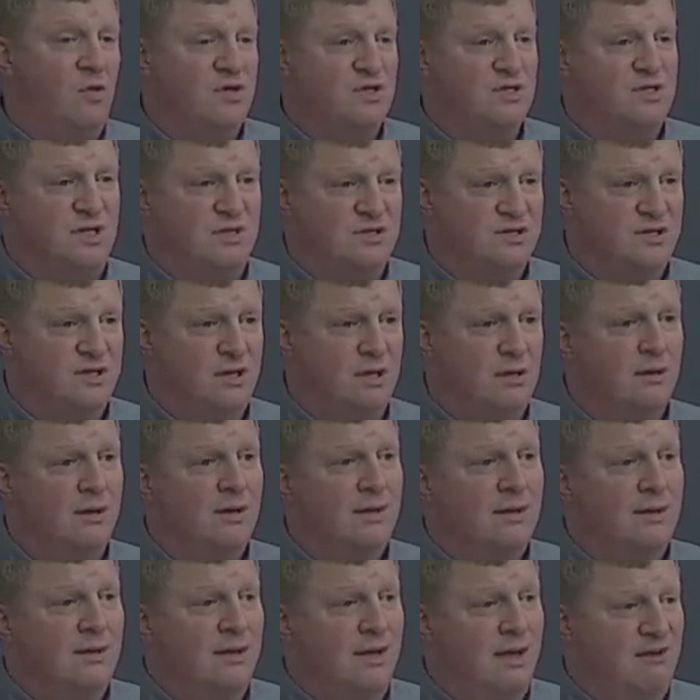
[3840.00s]
course, does their
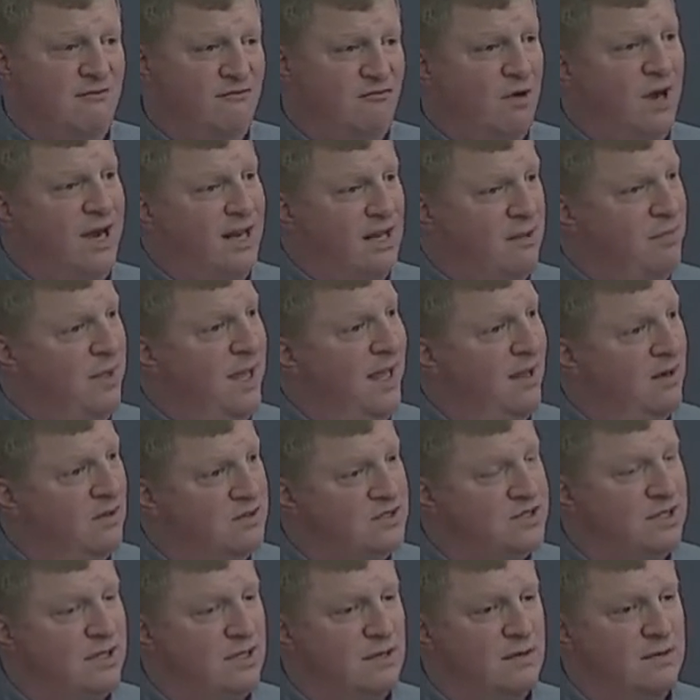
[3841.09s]
uh, Friday
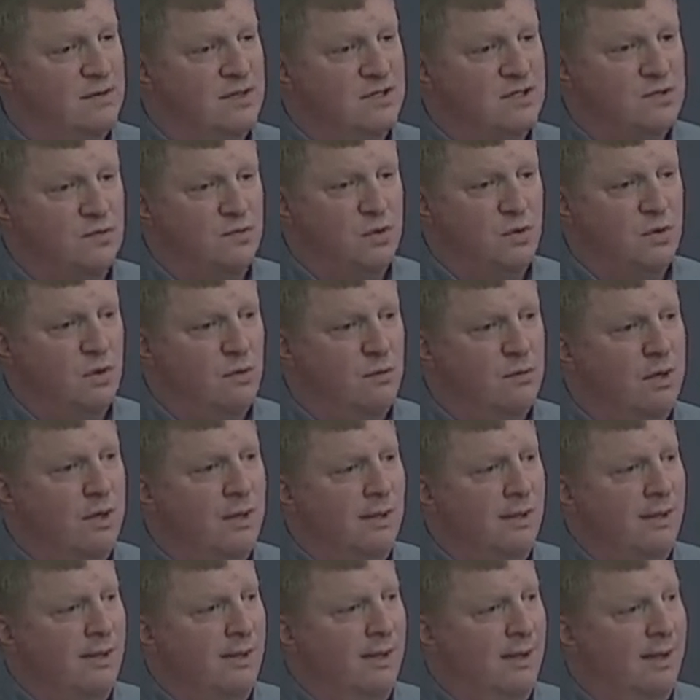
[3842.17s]
panels here in this
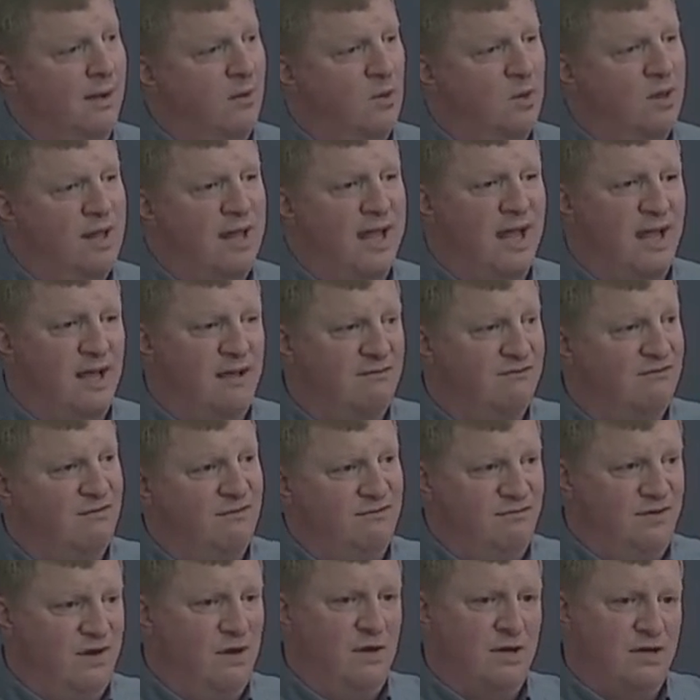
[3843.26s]
room uh, where they
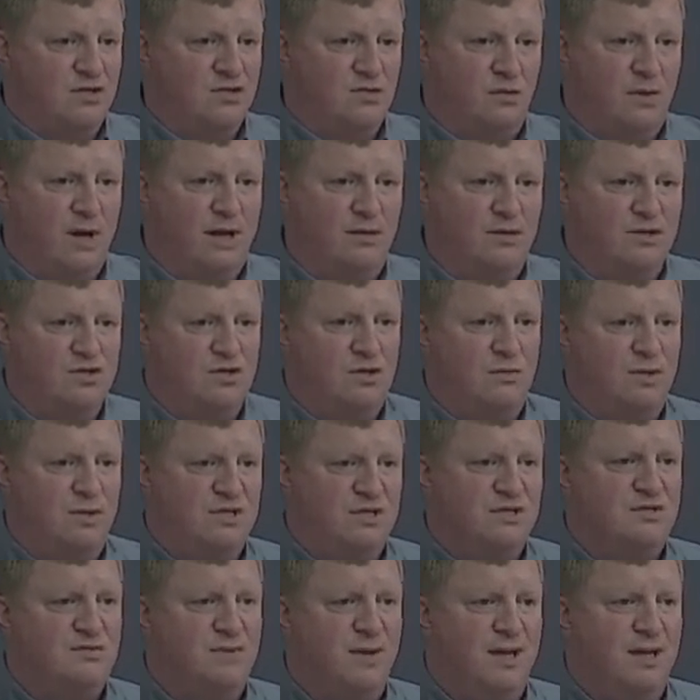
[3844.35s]
have various writers who are
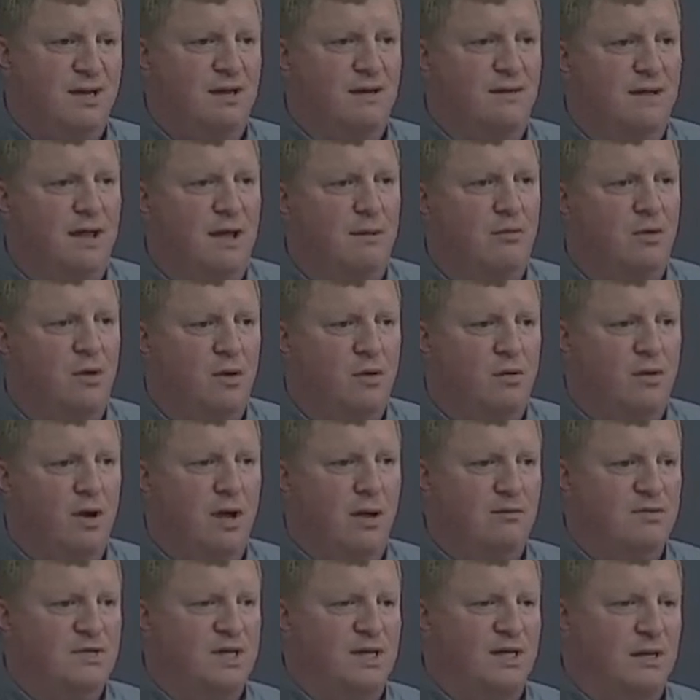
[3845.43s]
participating in that
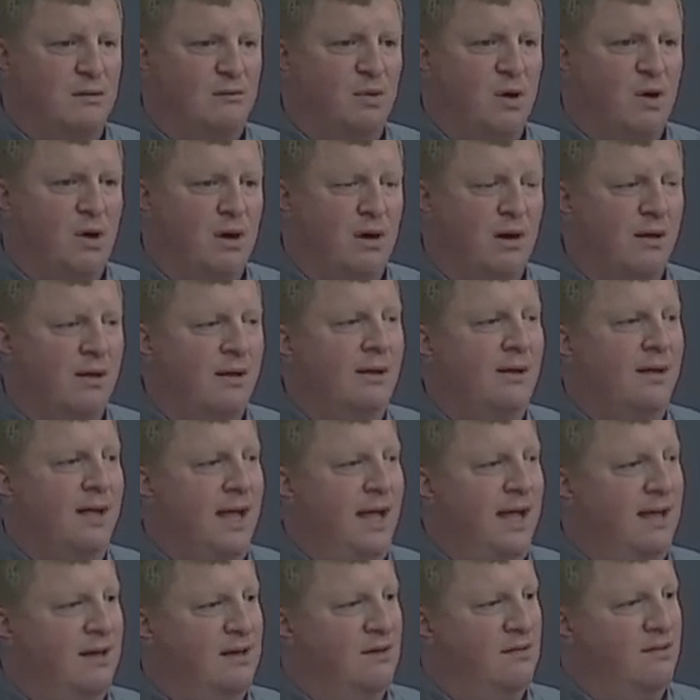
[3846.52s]
program taking part.
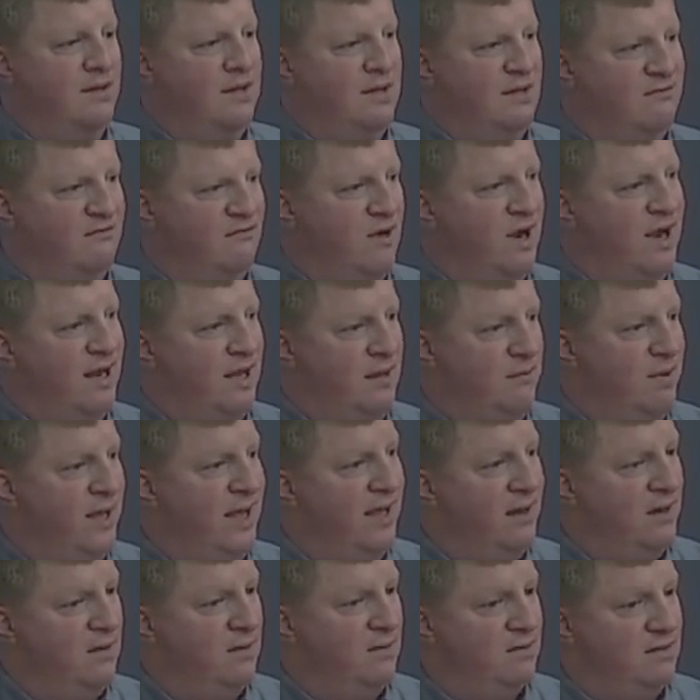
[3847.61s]
And the Friday
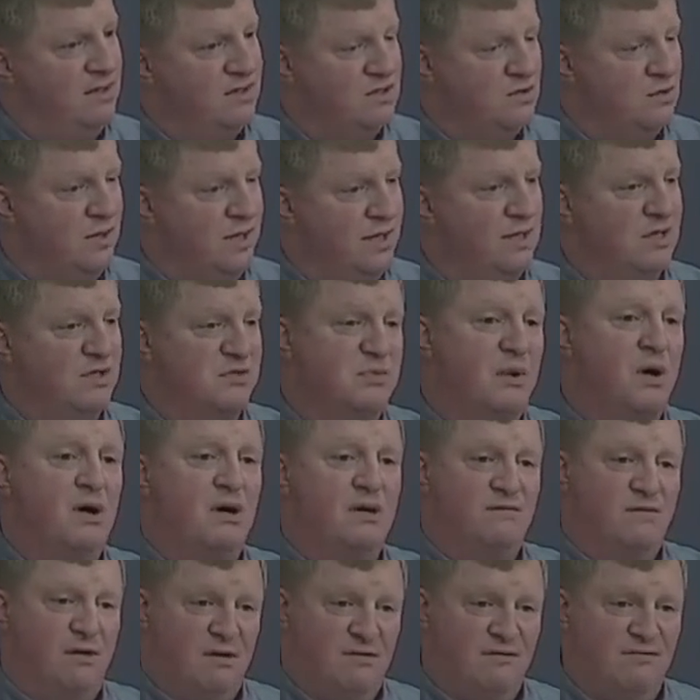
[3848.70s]
panel this week is
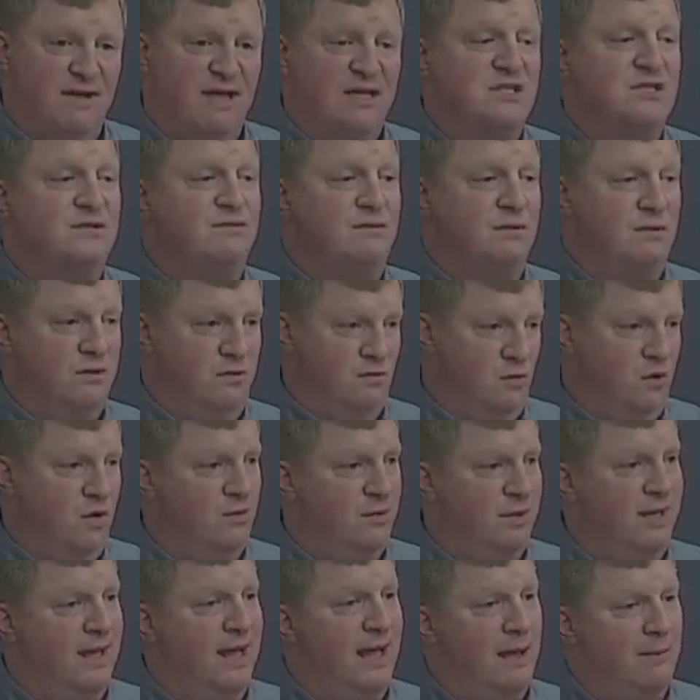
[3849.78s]
part of our festival and will
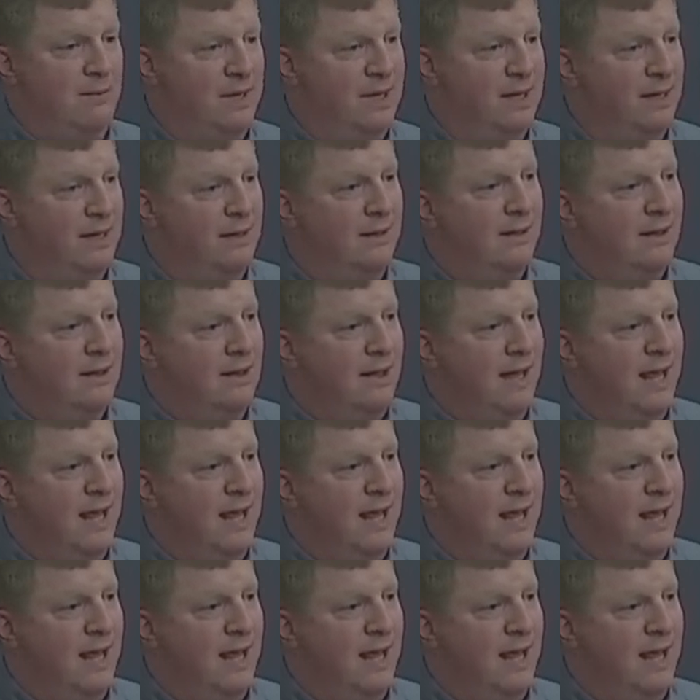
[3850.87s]
be happening